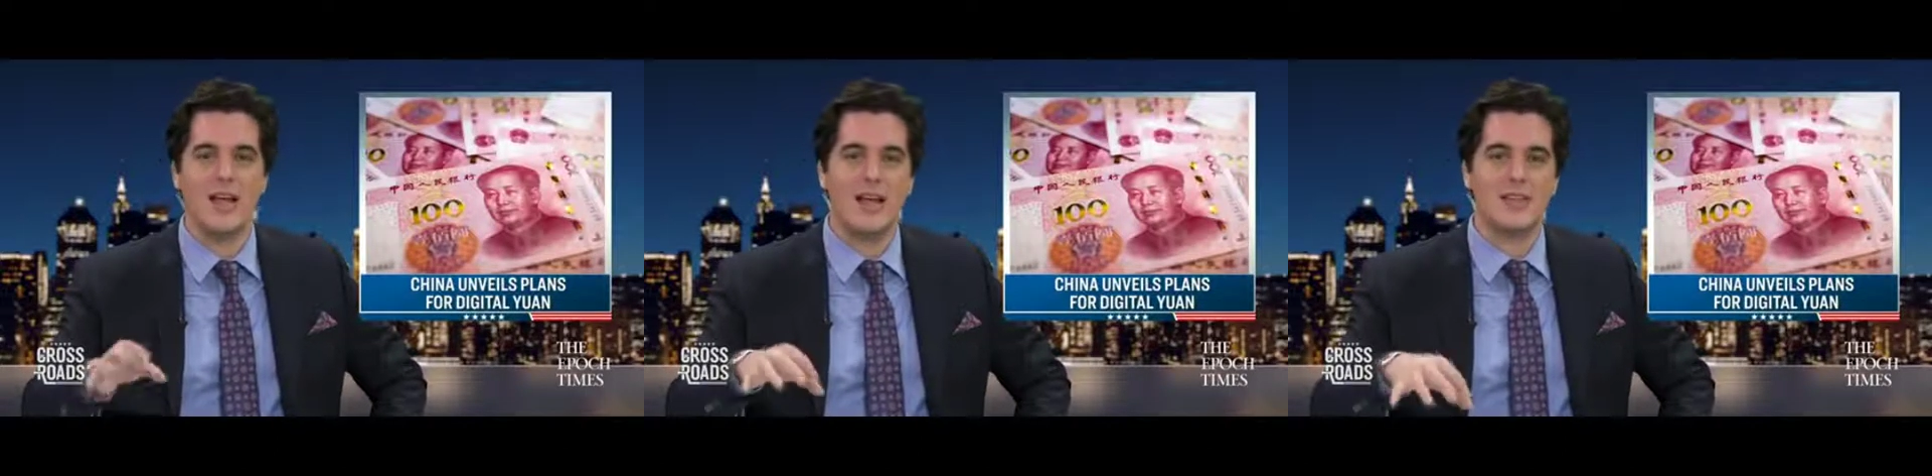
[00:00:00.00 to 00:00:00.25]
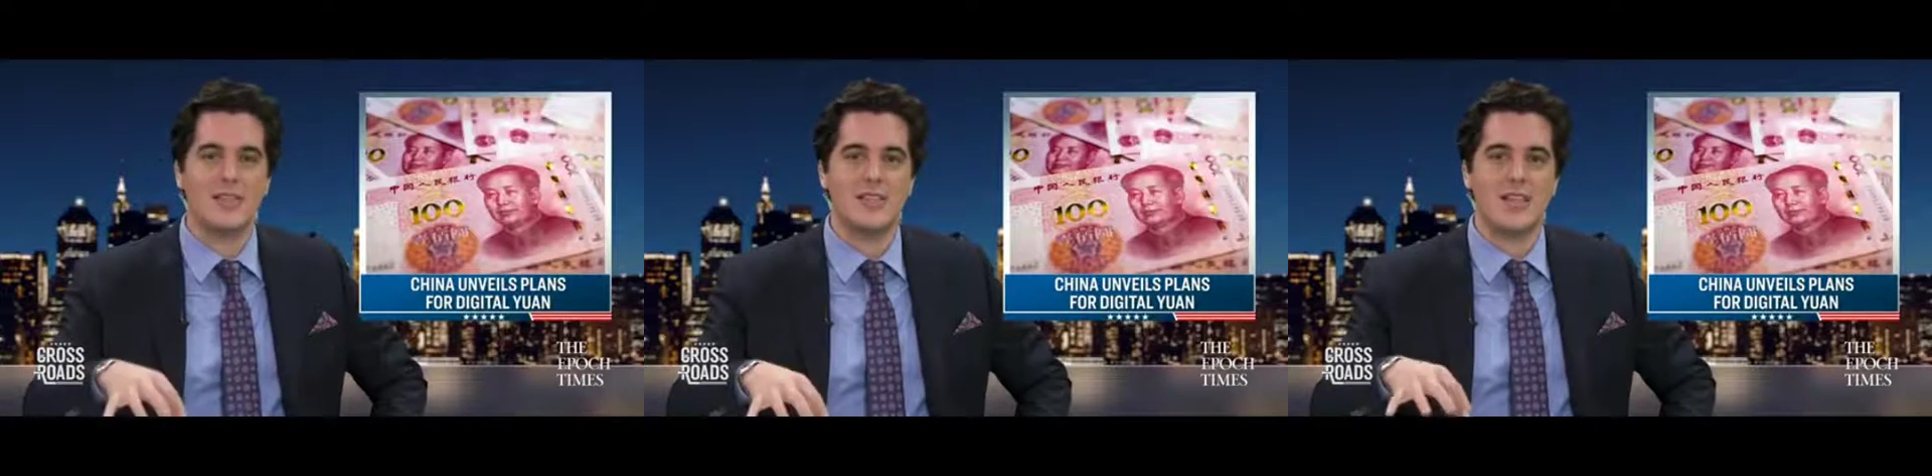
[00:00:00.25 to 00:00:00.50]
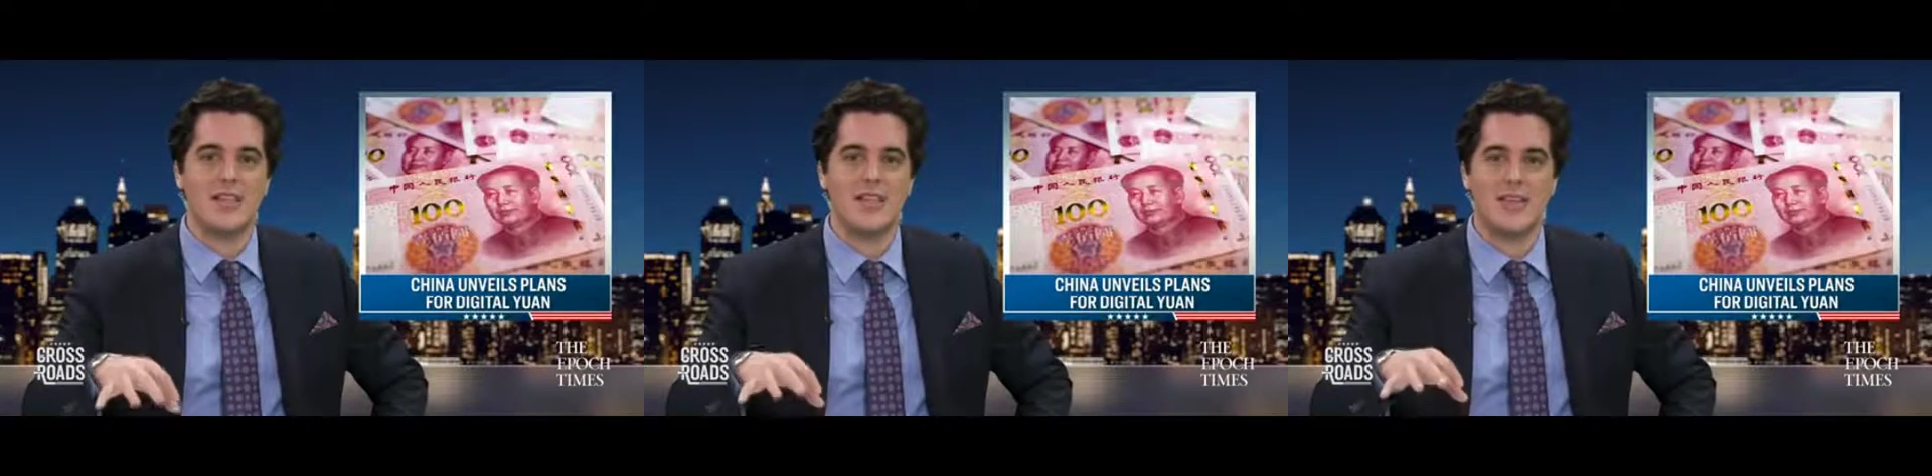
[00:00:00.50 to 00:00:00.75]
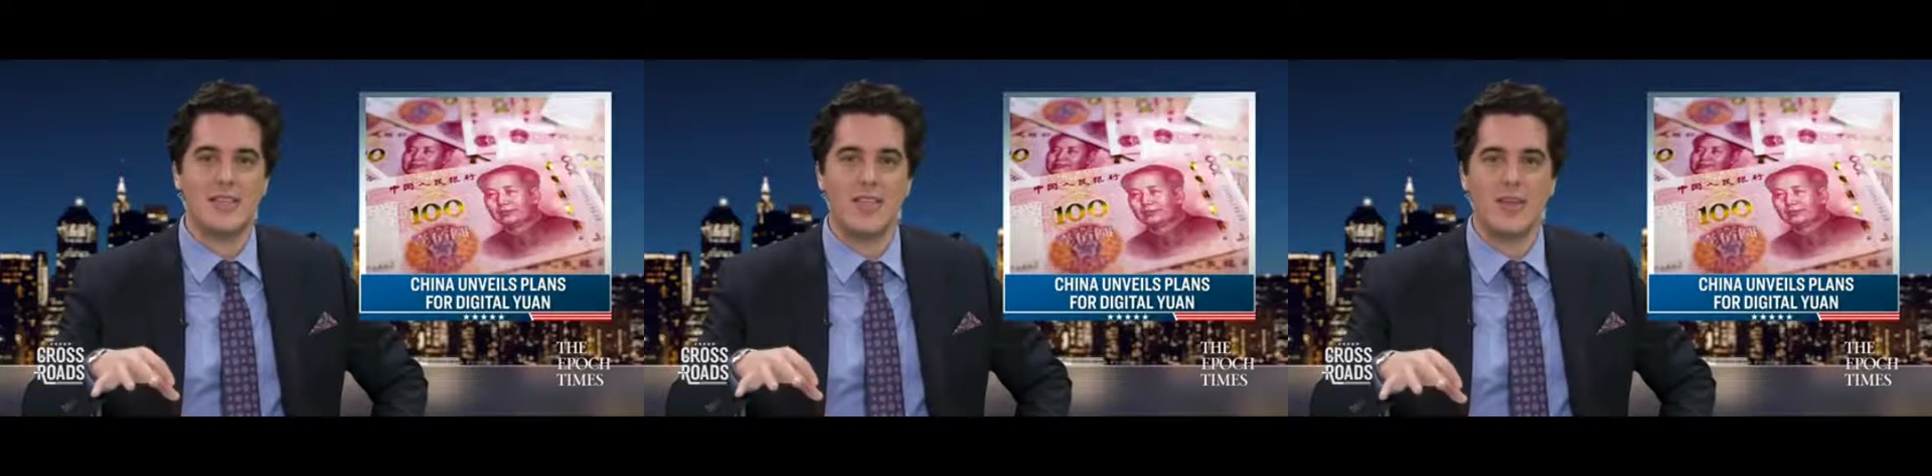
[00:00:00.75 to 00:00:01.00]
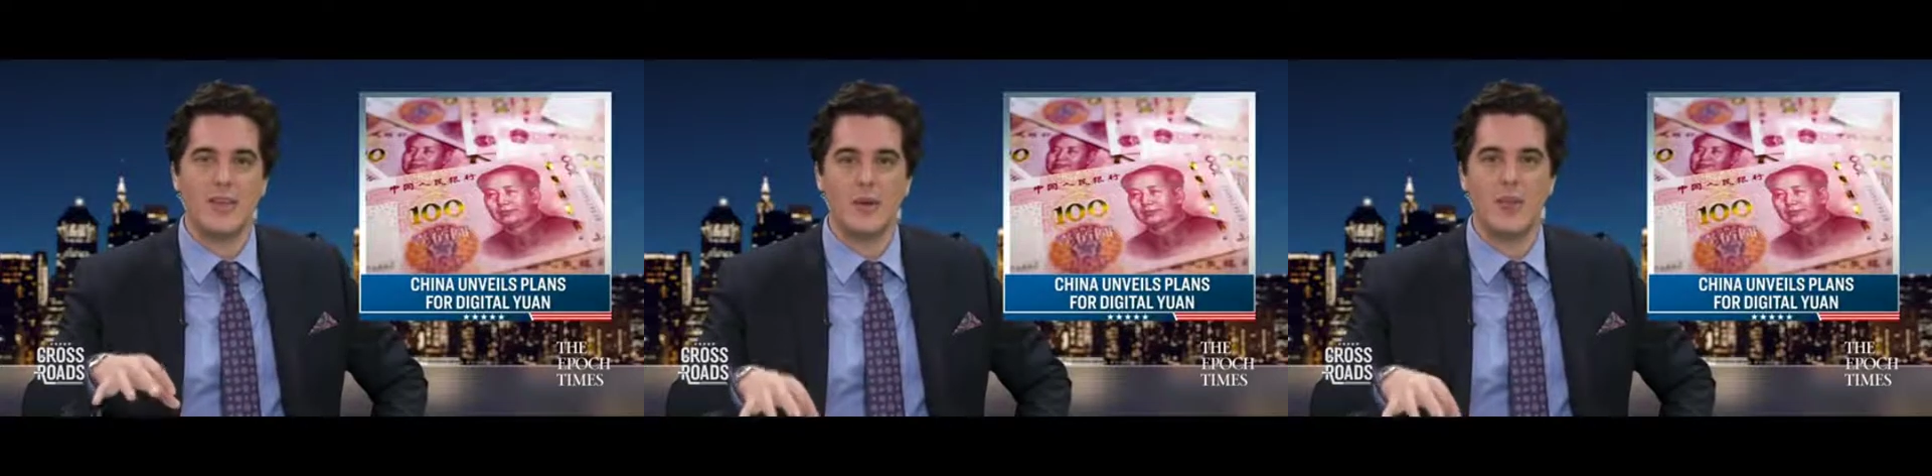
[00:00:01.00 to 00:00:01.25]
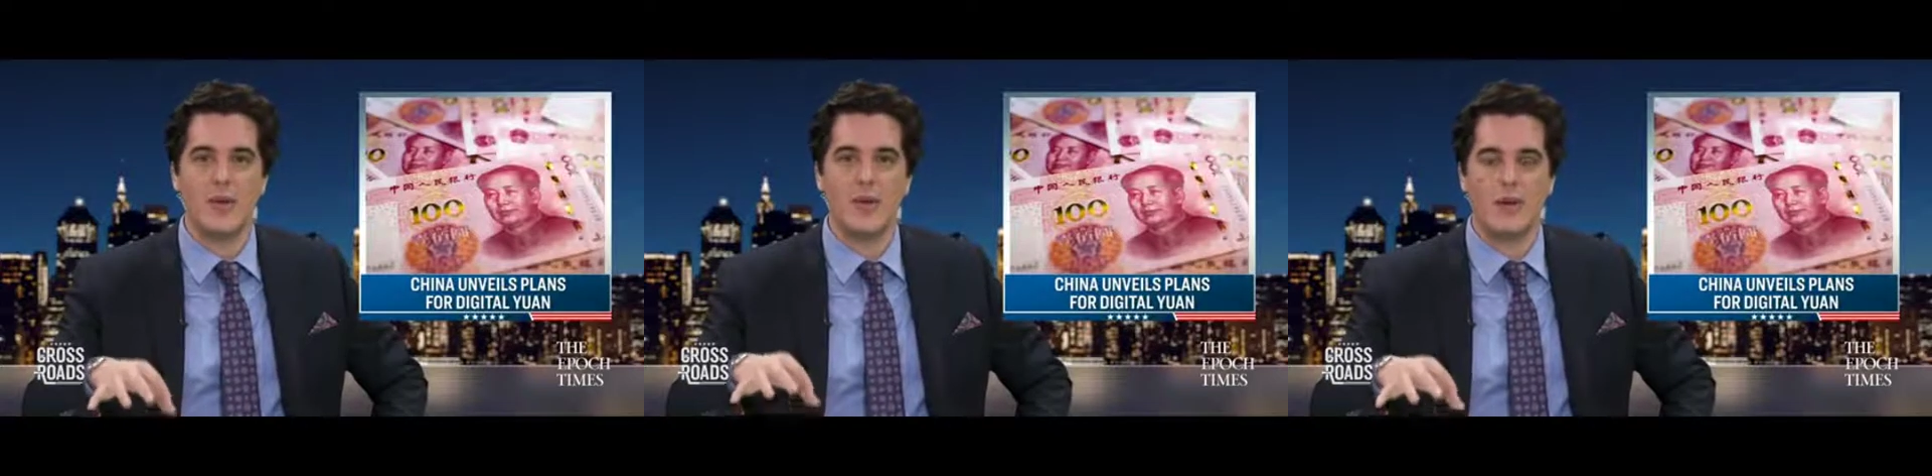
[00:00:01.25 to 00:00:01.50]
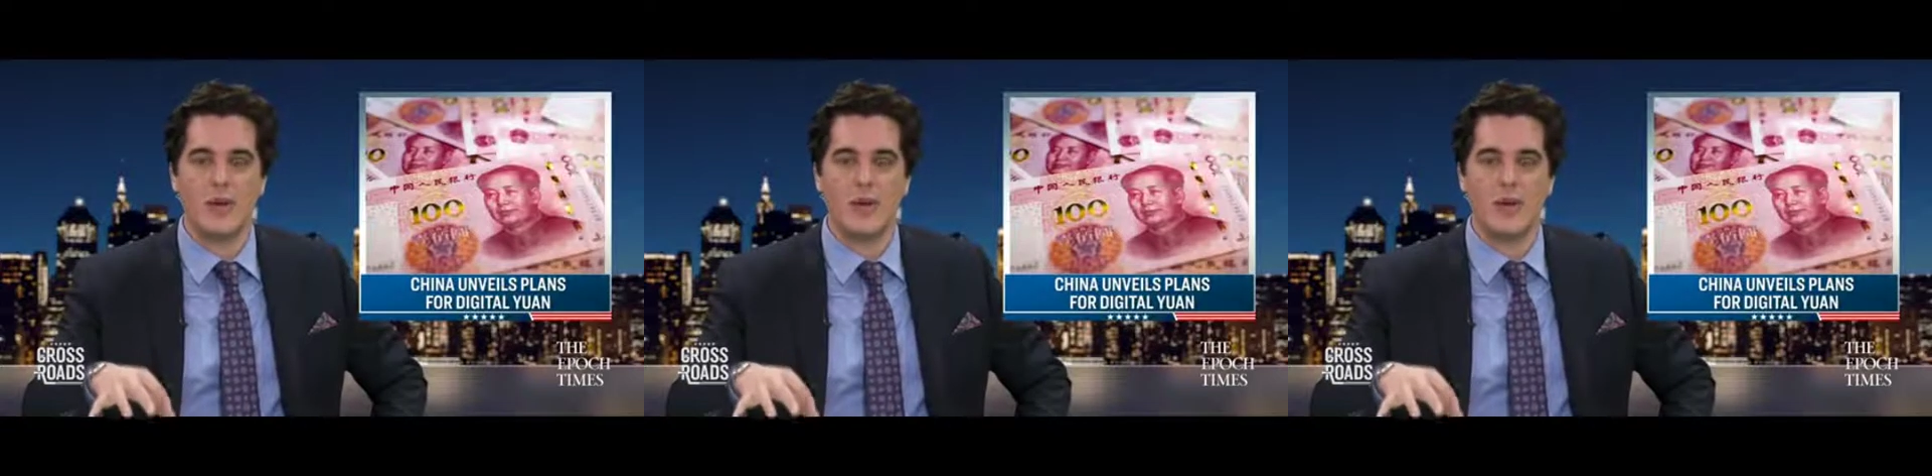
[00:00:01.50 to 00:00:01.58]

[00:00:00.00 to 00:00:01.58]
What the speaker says: is seen as a looming